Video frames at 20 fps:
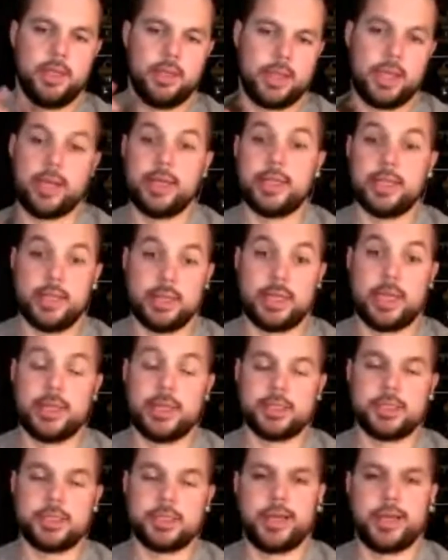that
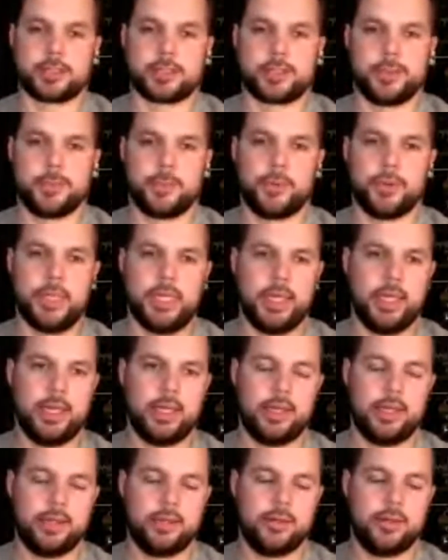is an excellent point,
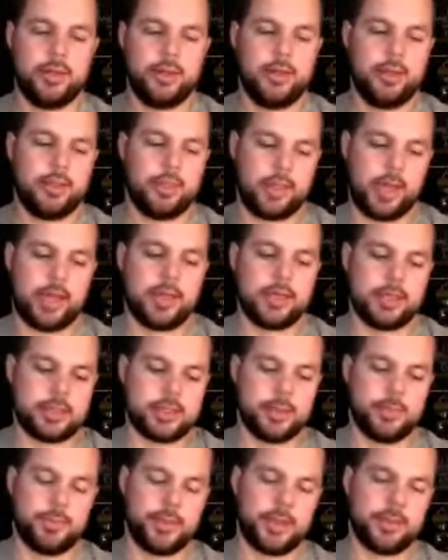and that is
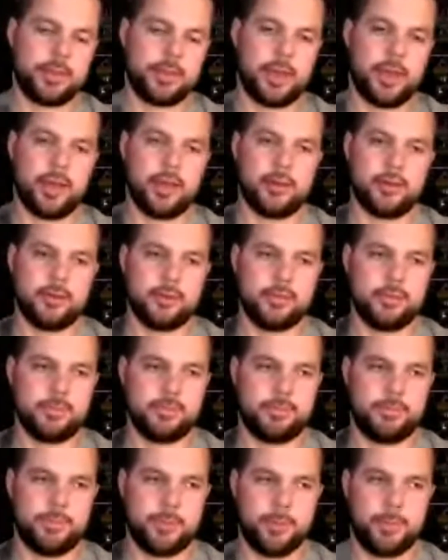something that
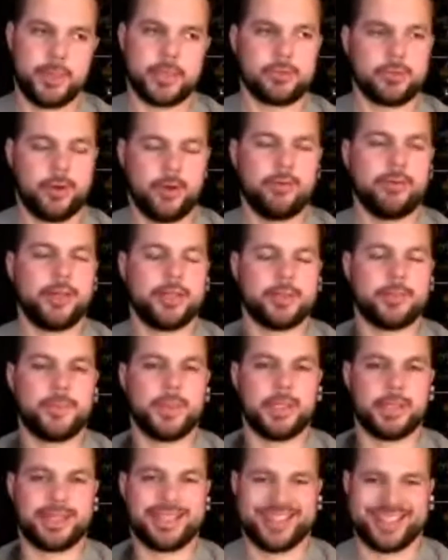the Big 12 has
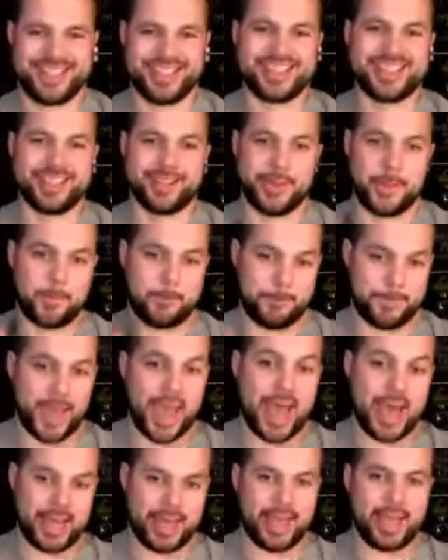been consistently
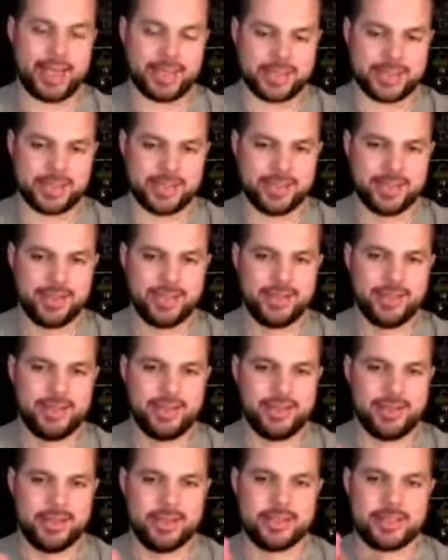bad at. Mm-hmm.
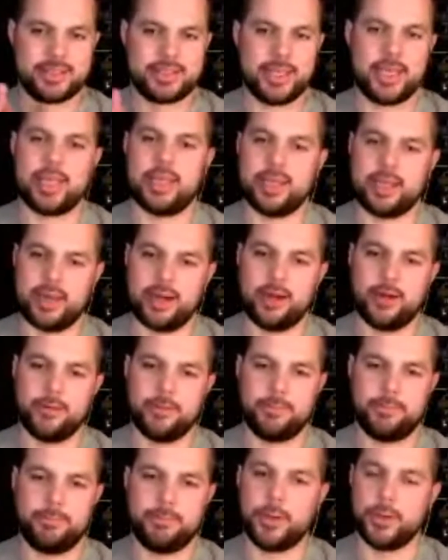Is taking care of
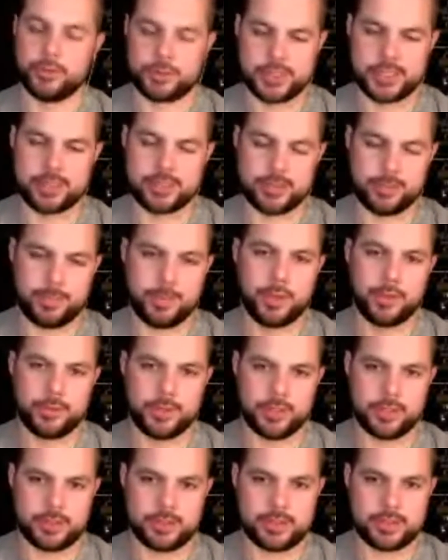postseason
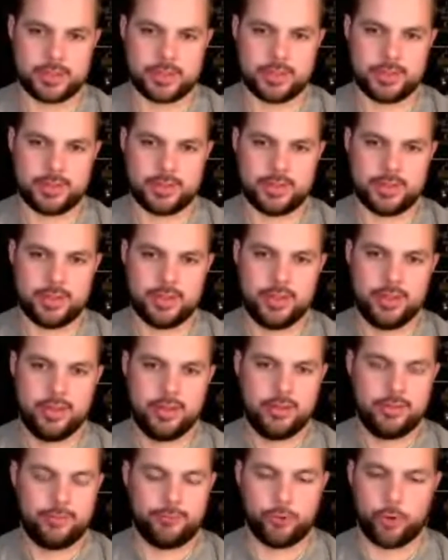opponents
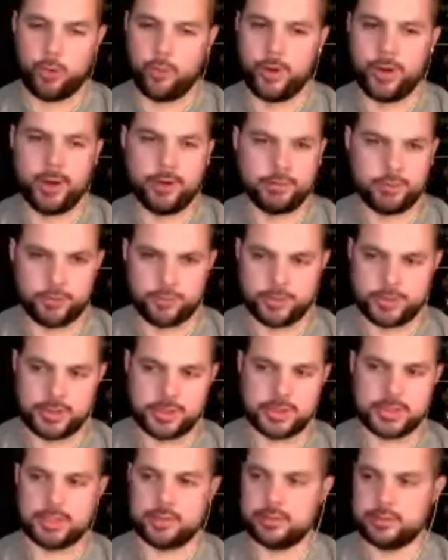for whatever
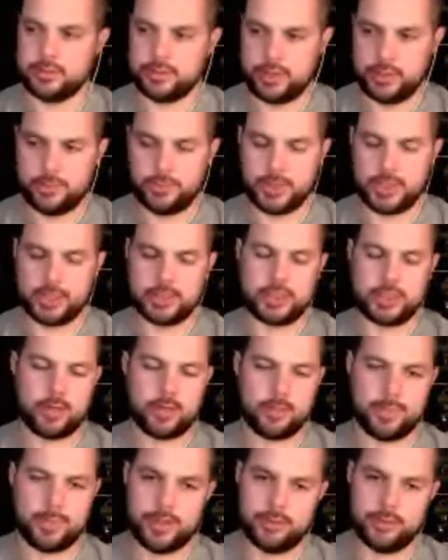reason. And we get talked
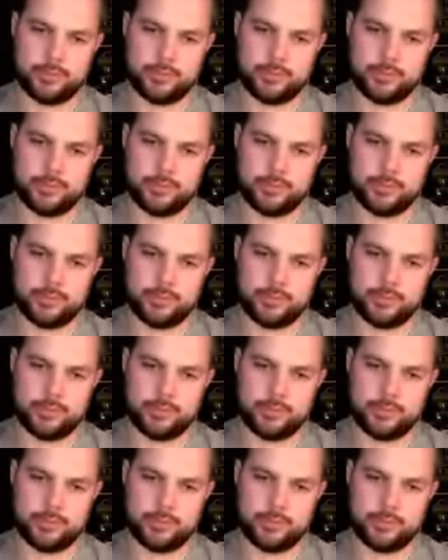about.